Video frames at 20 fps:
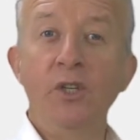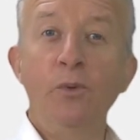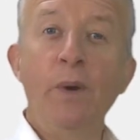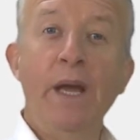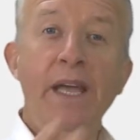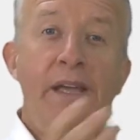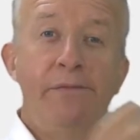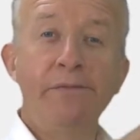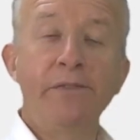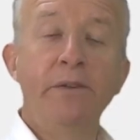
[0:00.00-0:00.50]

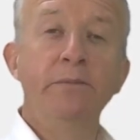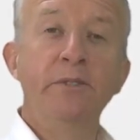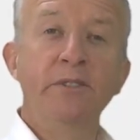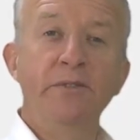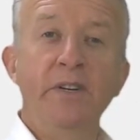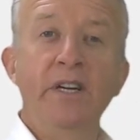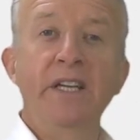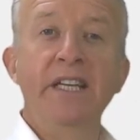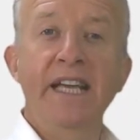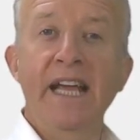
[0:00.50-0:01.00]
away from
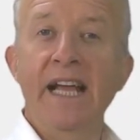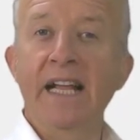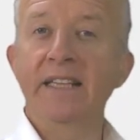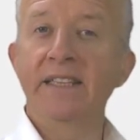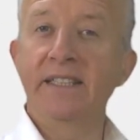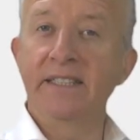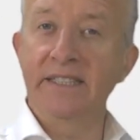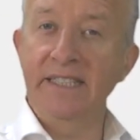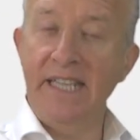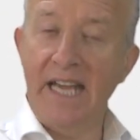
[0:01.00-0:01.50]
defining
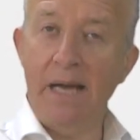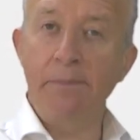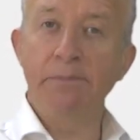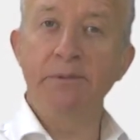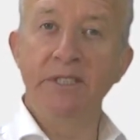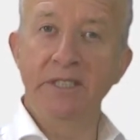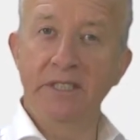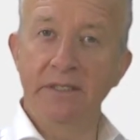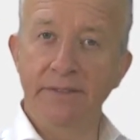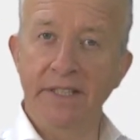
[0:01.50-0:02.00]
health as the
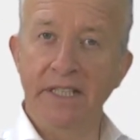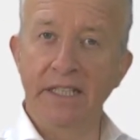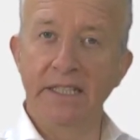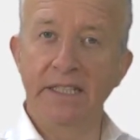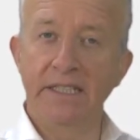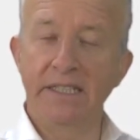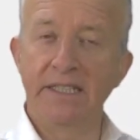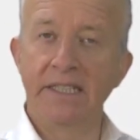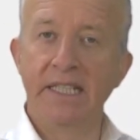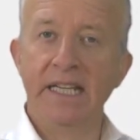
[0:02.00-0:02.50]
absence of
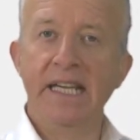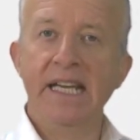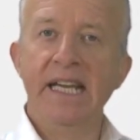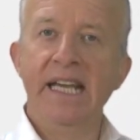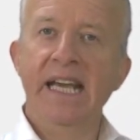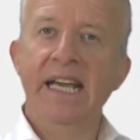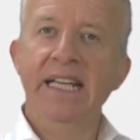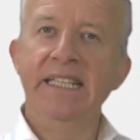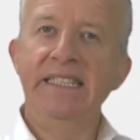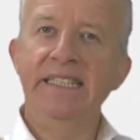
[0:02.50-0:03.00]
illness,
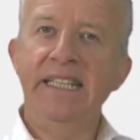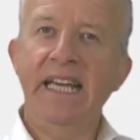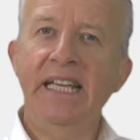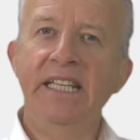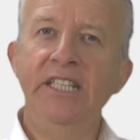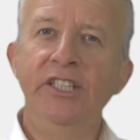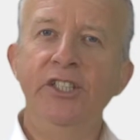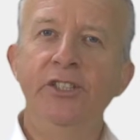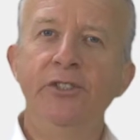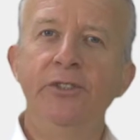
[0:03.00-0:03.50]

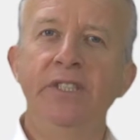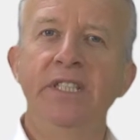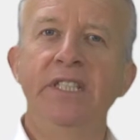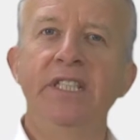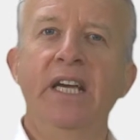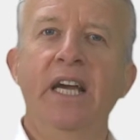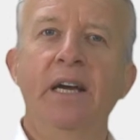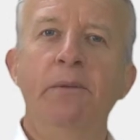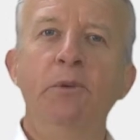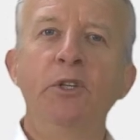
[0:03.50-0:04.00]
instead
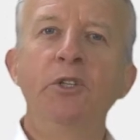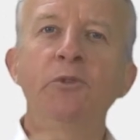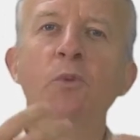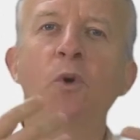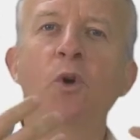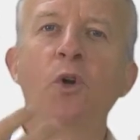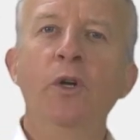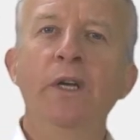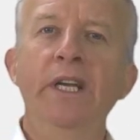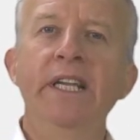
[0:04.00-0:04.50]
using a much
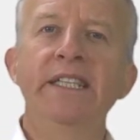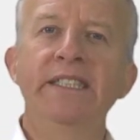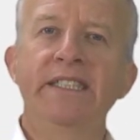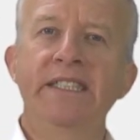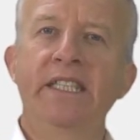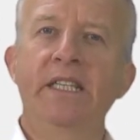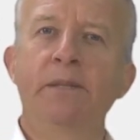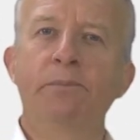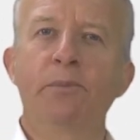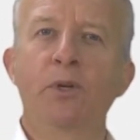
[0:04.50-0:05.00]
more
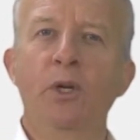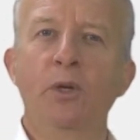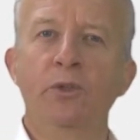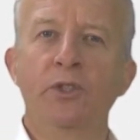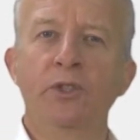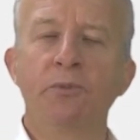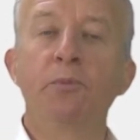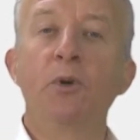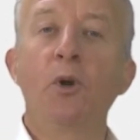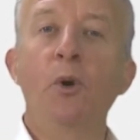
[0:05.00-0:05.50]
holistic
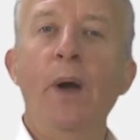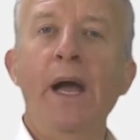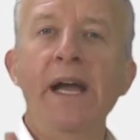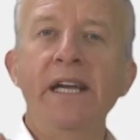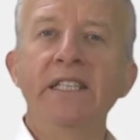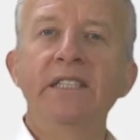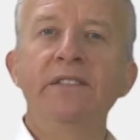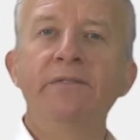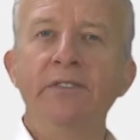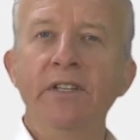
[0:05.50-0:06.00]
approach,
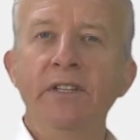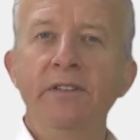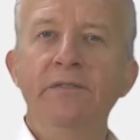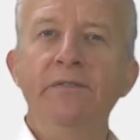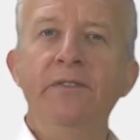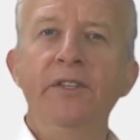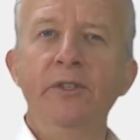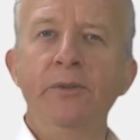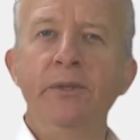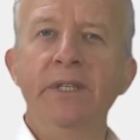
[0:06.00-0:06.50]
proactively
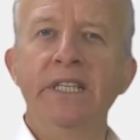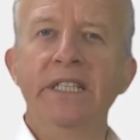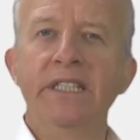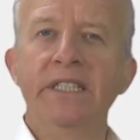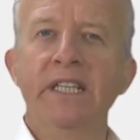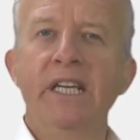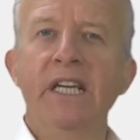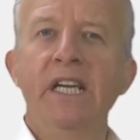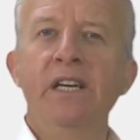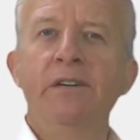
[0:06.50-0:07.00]
viewing
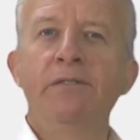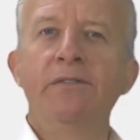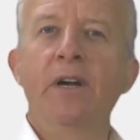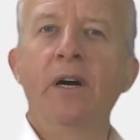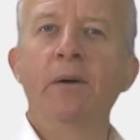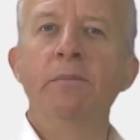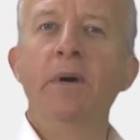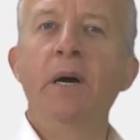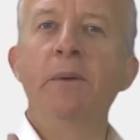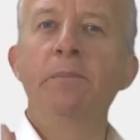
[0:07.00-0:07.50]
it
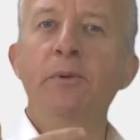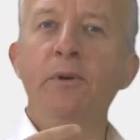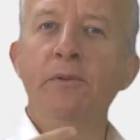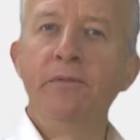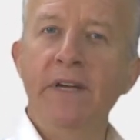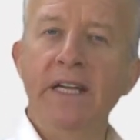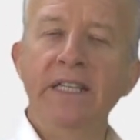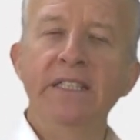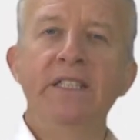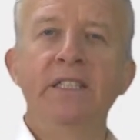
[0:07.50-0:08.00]
from a
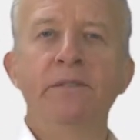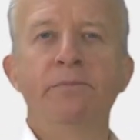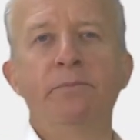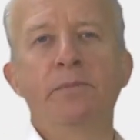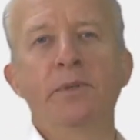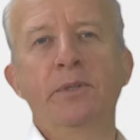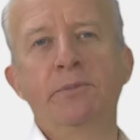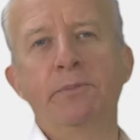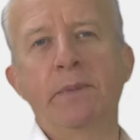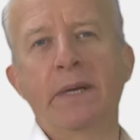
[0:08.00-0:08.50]
preventative
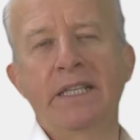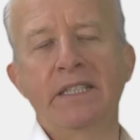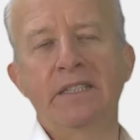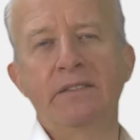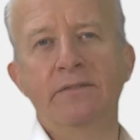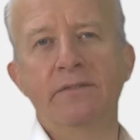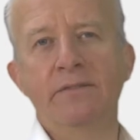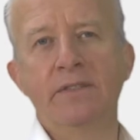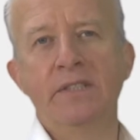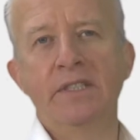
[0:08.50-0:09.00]

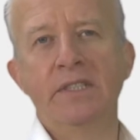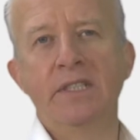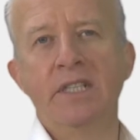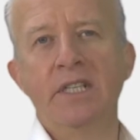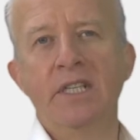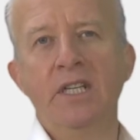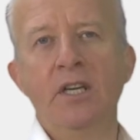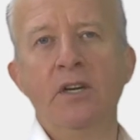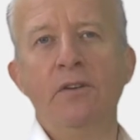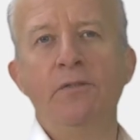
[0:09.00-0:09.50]
perspective,
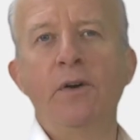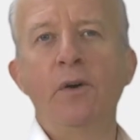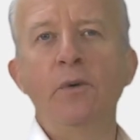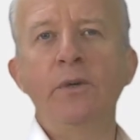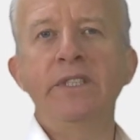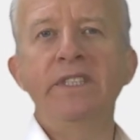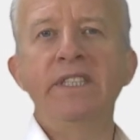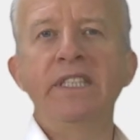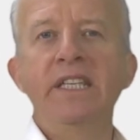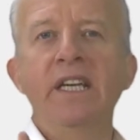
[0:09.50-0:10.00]

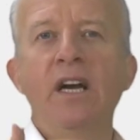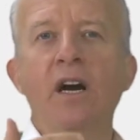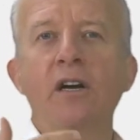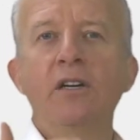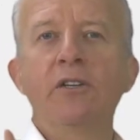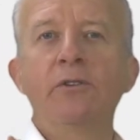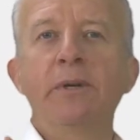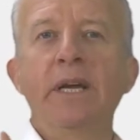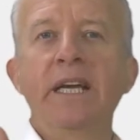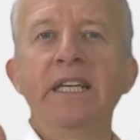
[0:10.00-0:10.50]
focusing on
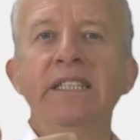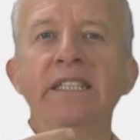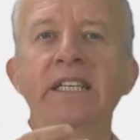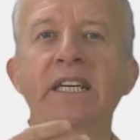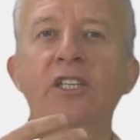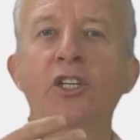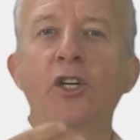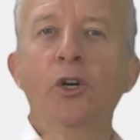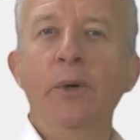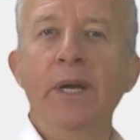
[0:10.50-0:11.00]
creating
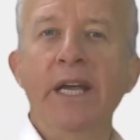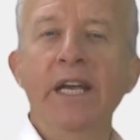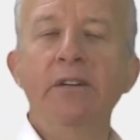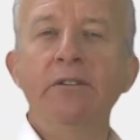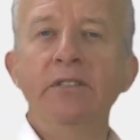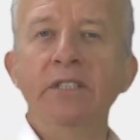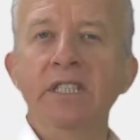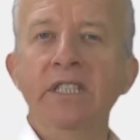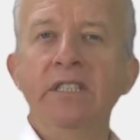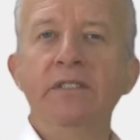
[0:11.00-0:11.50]
a
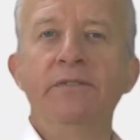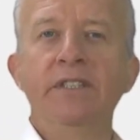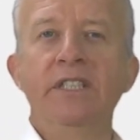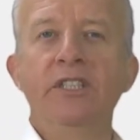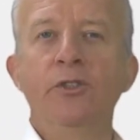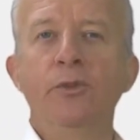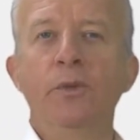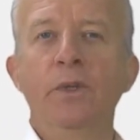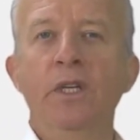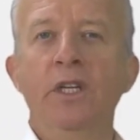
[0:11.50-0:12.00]
coherent
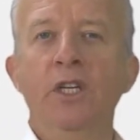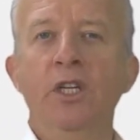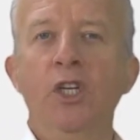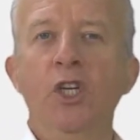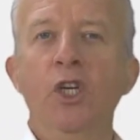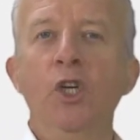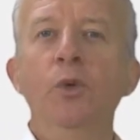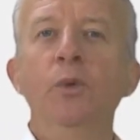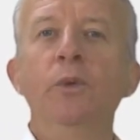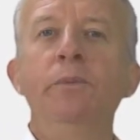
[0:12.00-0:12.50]
individual
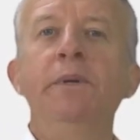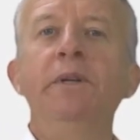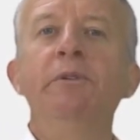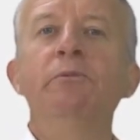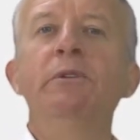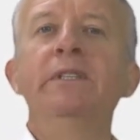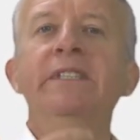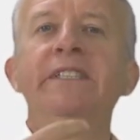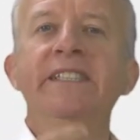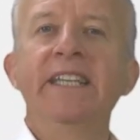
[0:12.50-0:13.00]
who would be
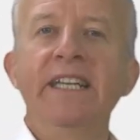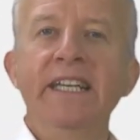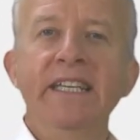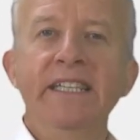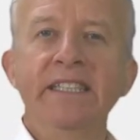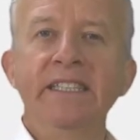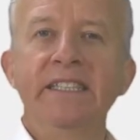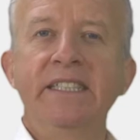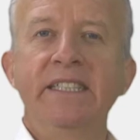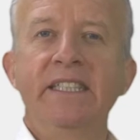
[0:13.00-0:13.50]

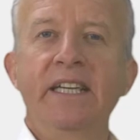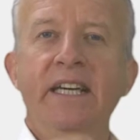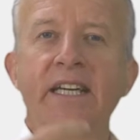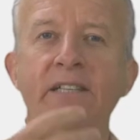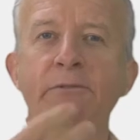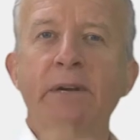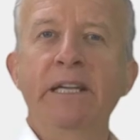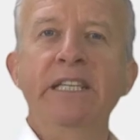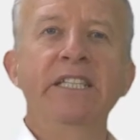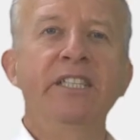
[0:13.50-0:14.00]
resilient
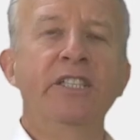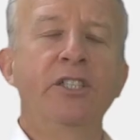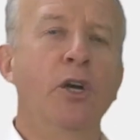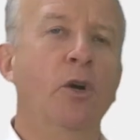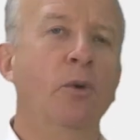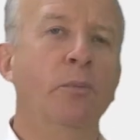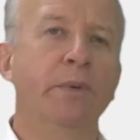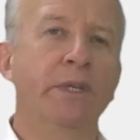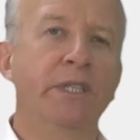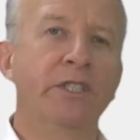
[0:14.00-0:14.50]
and ready to
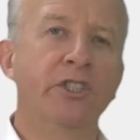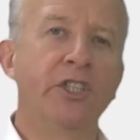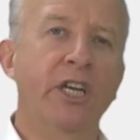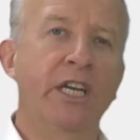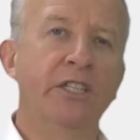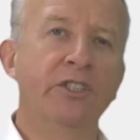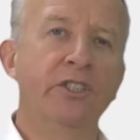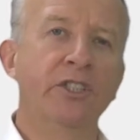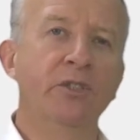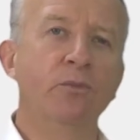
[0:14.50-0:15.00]
cope in a
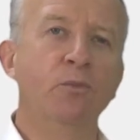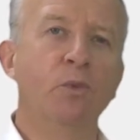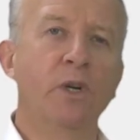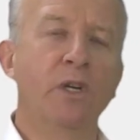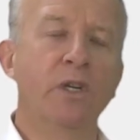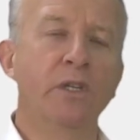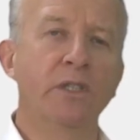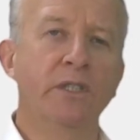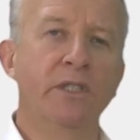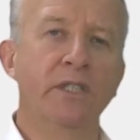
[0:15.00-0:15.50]
changing
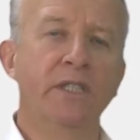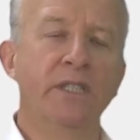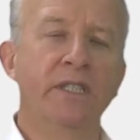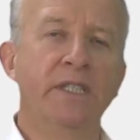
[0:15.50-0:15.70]
world.